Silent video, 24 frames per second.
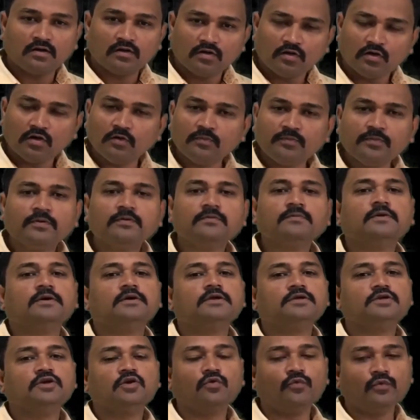Hope
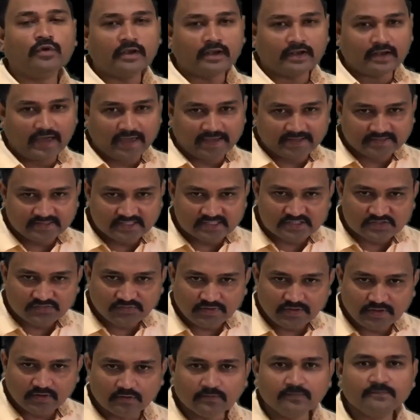you will like this
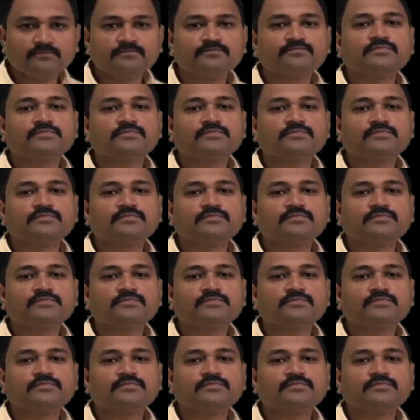video.